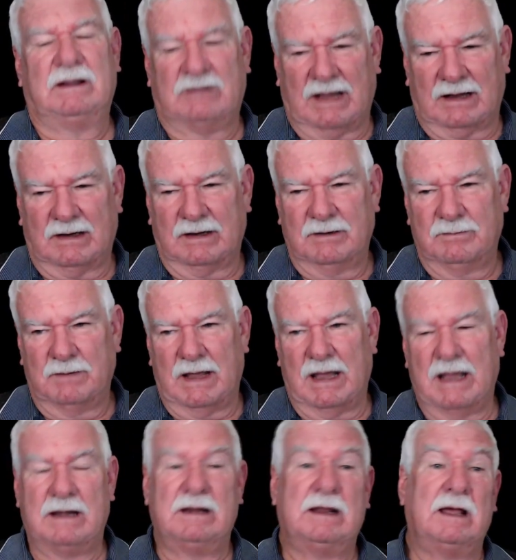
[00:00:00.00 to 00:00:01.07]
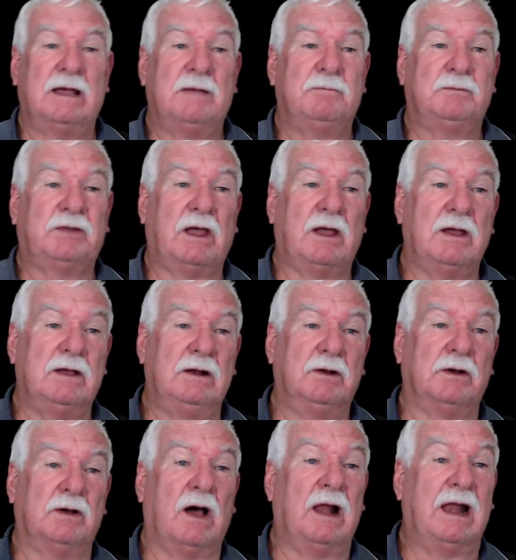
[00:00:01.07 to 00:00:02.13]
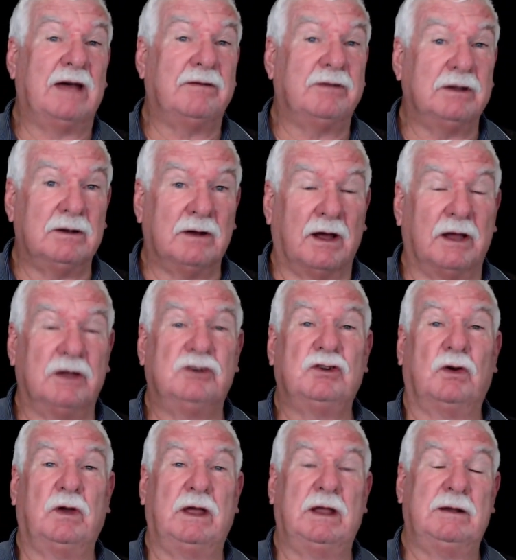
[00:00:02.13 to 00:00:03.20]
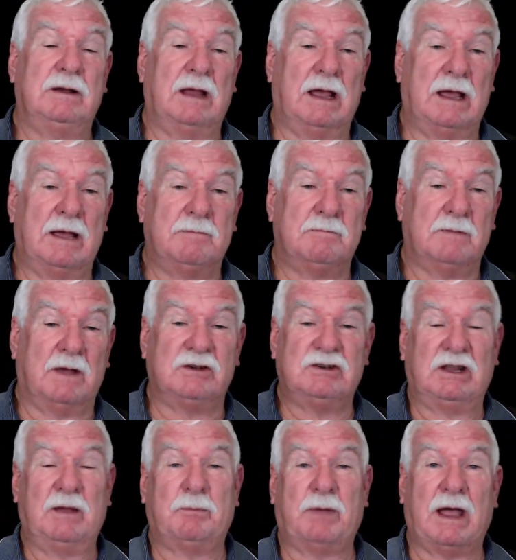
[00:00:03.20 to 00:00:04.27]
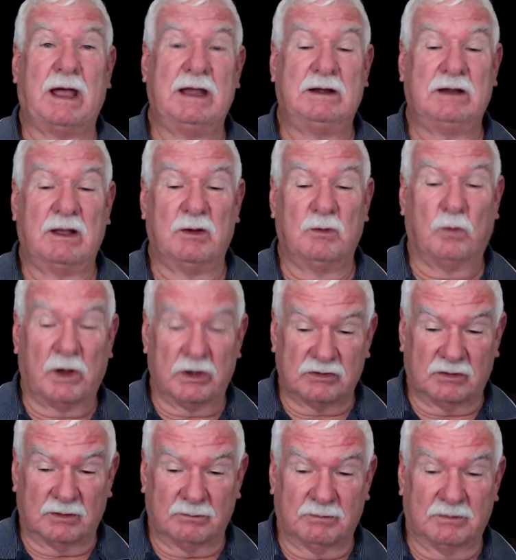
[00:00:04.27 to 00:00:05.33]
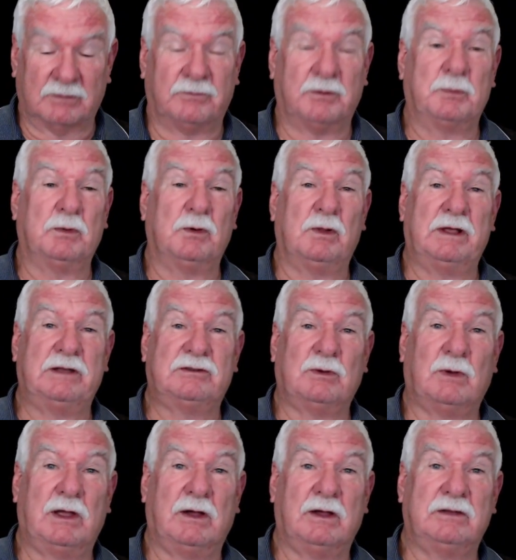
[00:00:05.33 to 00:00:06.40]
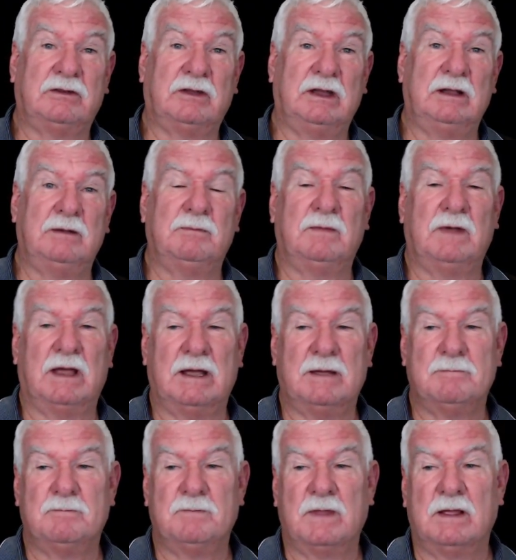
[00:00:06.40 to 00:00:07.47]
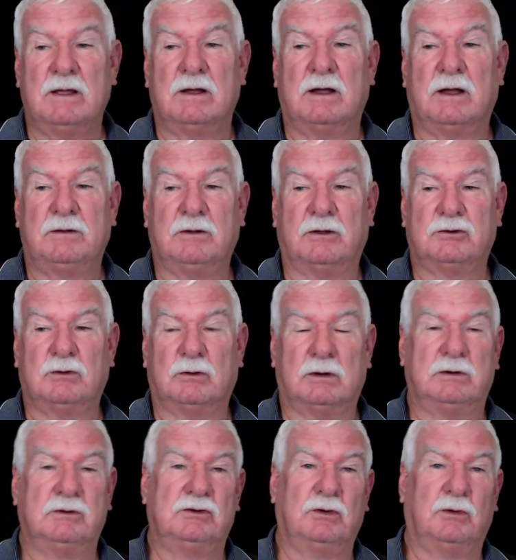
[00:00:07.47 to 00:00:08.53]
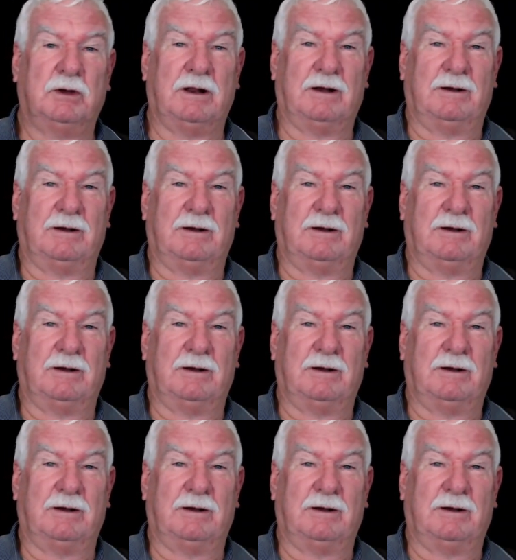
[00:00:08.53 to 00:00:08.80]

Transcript: Exactly. And so, look, I love it. I enjoy it. I actually get paid to go and watch the football. That's the way I see it. Not sure I'll enjoy it.